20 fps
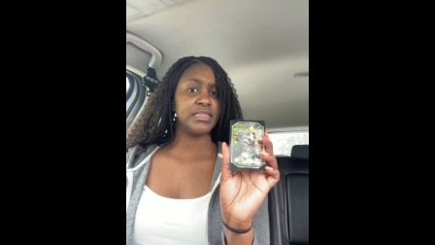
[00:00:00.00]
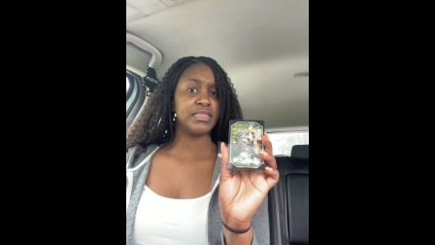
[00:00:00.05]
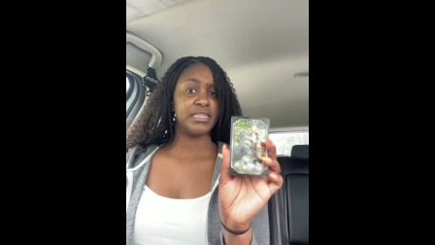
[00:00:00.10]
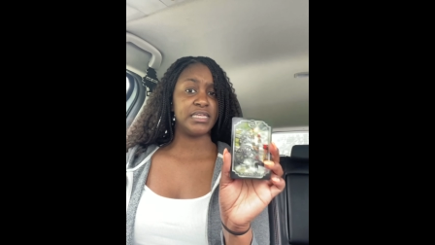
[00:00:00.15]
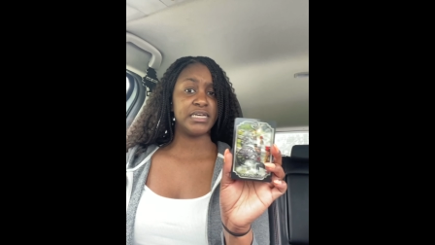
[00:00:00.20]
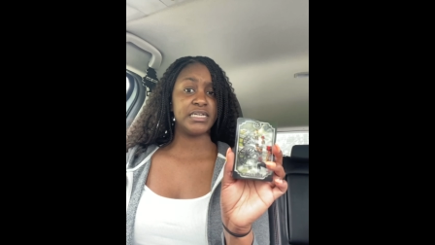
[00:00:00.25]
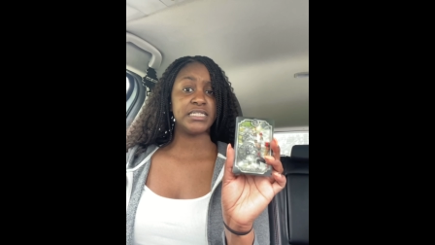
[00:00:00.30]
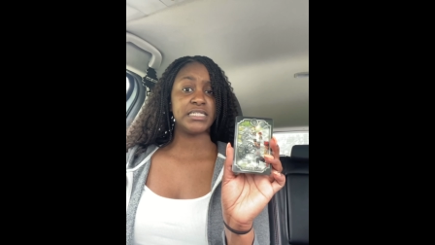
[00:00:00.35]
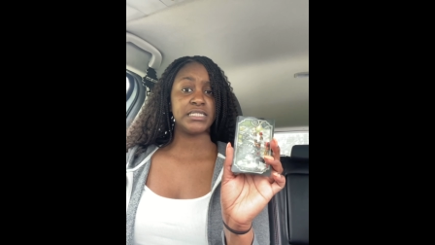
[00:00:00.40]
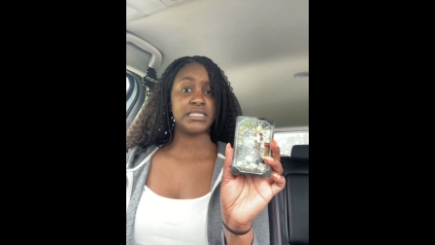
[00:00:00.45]

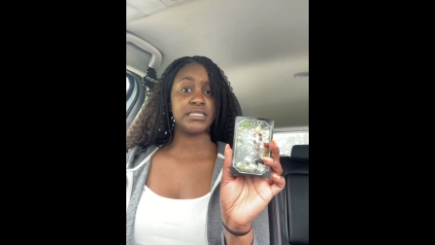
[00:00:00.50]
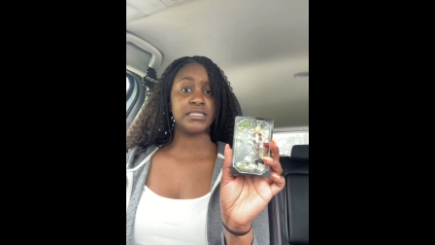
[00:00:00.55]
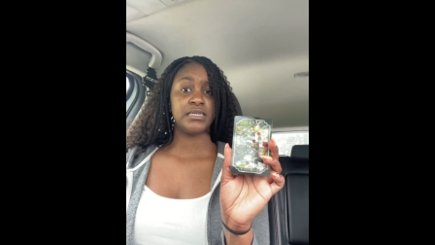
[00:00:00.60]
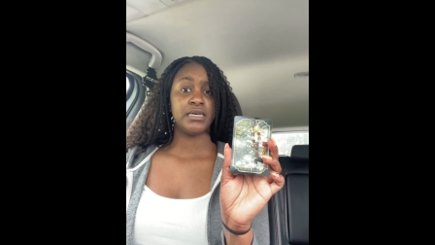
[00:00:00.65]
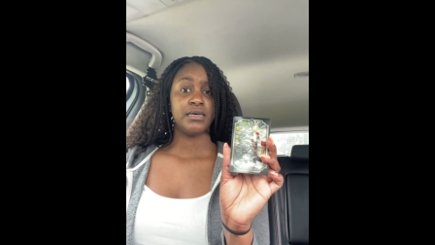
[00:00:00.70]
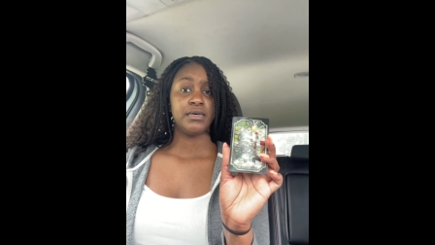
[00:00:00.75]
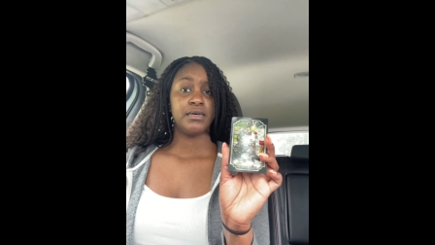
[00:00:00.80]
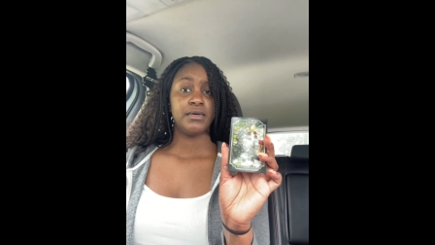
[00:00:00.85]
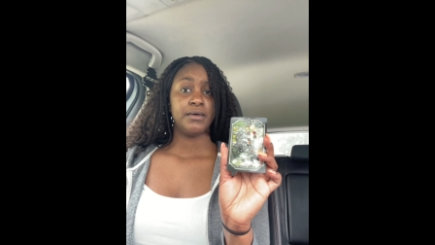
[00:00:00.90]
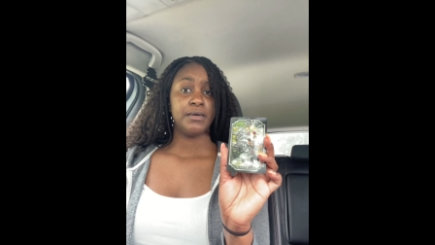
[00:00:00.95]
this
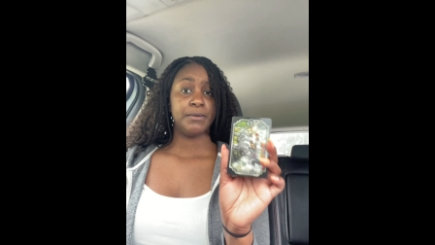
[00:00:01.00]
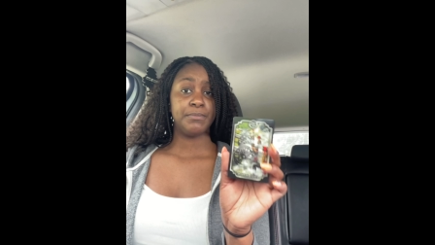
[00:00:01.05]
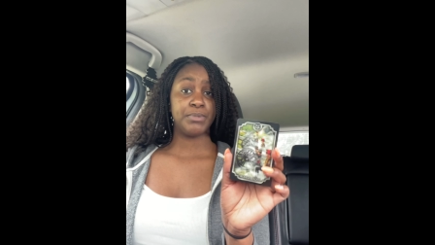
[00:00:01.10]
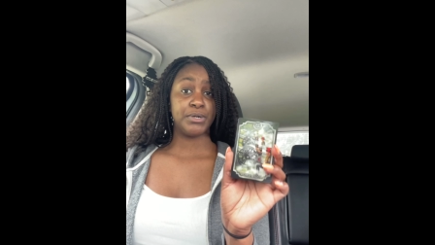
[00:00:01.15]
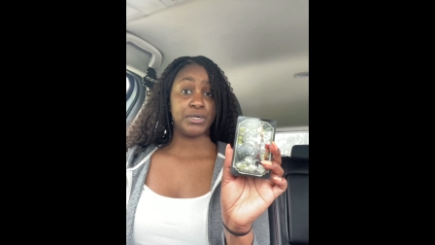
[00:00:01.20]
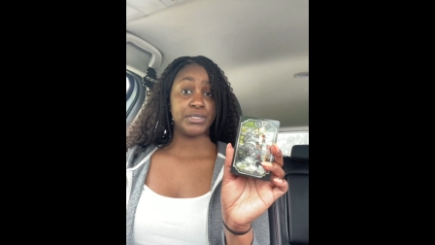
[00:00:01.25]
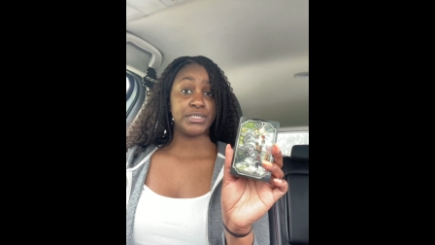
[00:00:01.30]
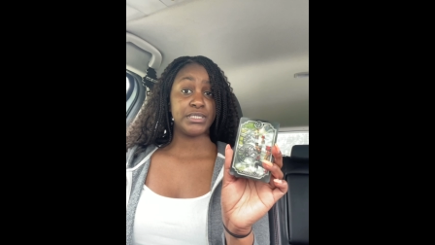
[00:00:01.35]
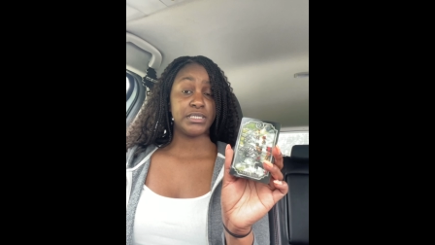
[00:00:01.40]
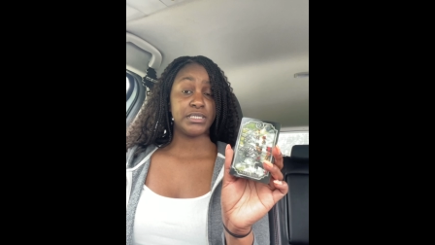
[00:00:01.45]

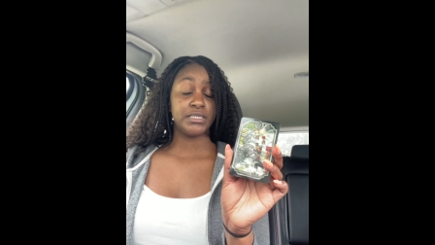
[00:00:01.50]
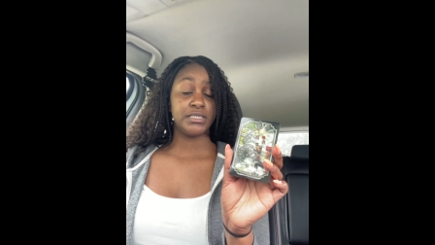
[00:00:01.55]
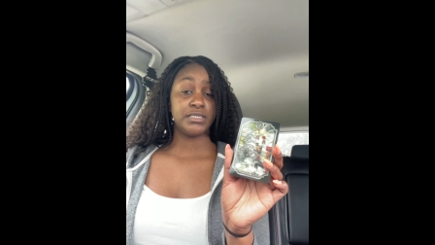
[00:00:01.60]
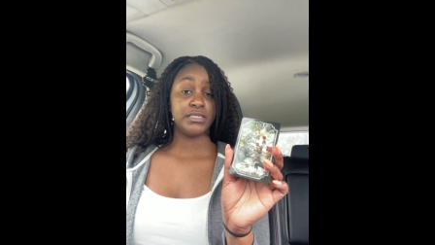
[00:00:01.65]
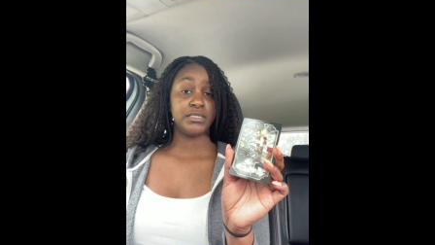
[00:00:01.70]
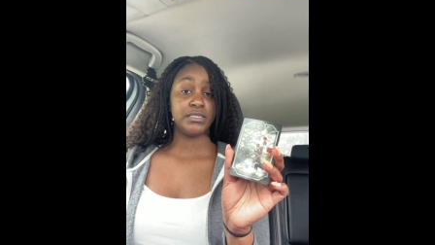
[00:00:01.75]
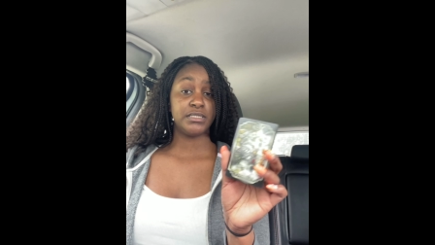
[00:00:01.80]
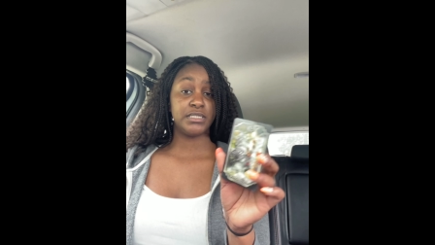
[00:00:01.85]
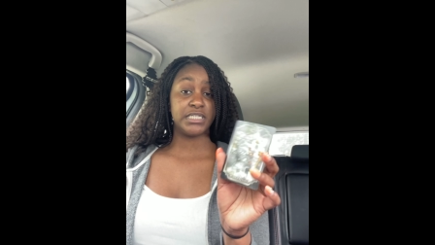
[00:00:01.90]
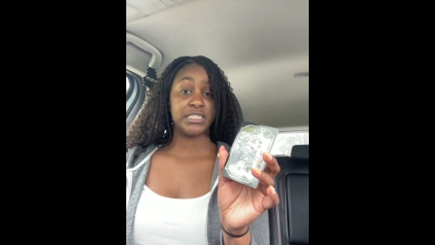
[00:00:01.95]
person
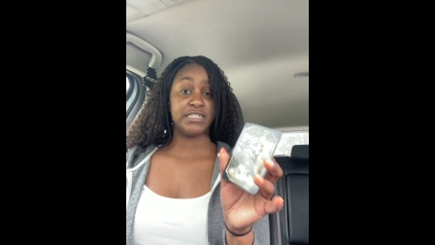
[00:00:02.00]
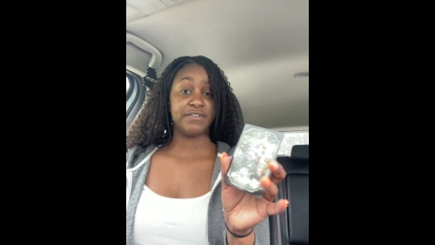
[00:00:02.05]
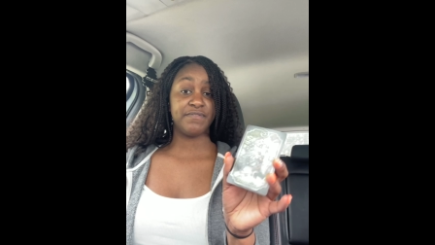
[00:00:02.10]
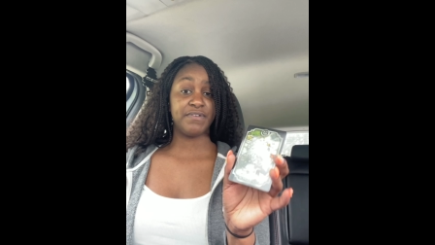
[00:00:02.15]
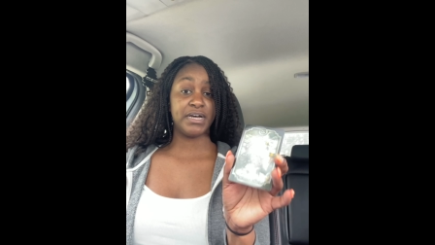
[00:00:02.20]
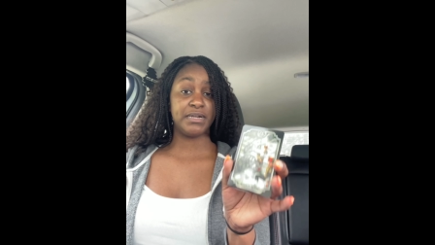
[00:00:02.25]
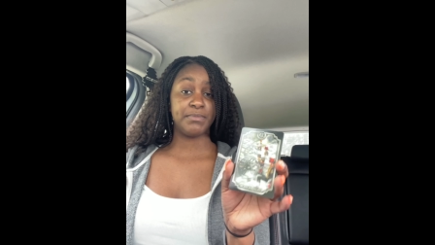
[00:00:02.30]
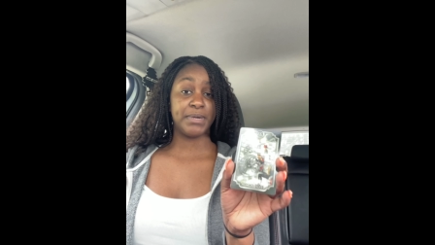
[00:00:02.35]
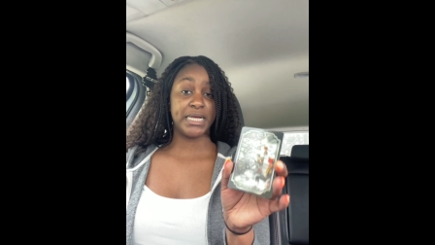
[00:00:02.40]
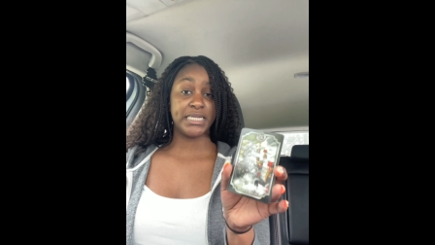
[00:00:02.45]
this
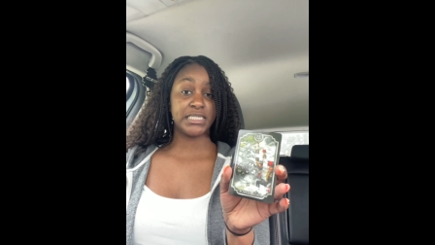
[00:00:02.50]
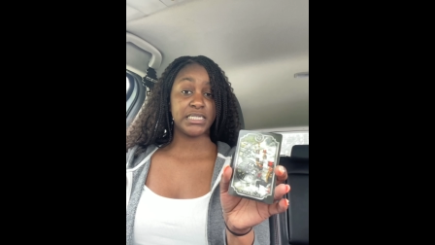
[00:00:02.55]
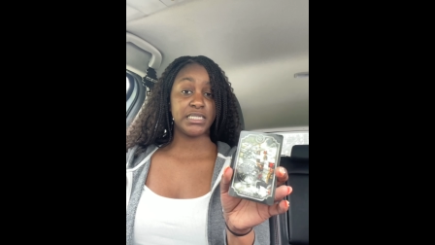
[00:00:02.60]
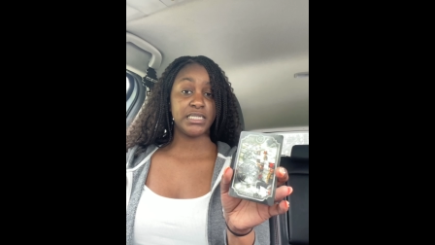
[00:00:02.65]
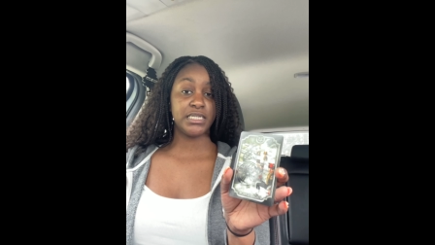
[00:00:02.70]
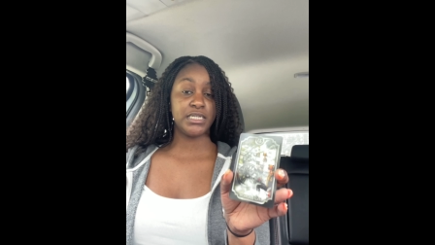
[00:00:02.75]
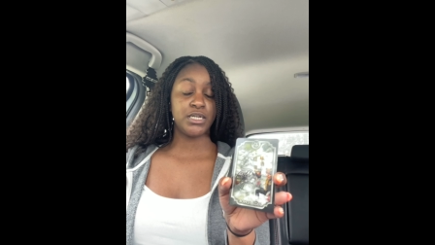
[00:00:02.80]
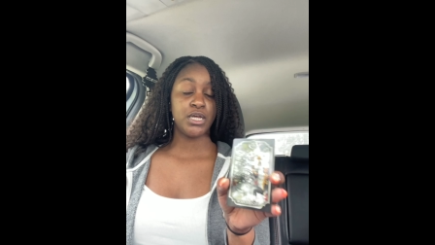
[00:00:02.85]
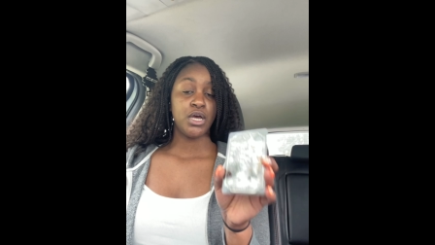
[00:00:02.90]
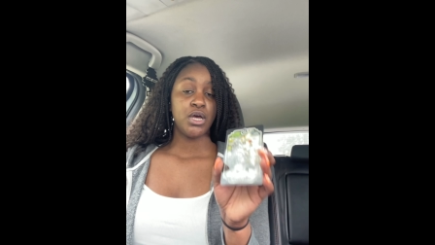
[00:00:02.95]
divine
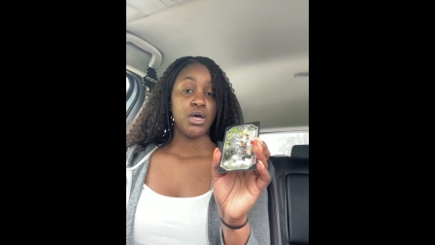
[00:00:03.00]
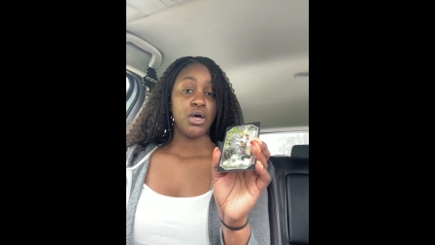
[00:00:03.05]
masculine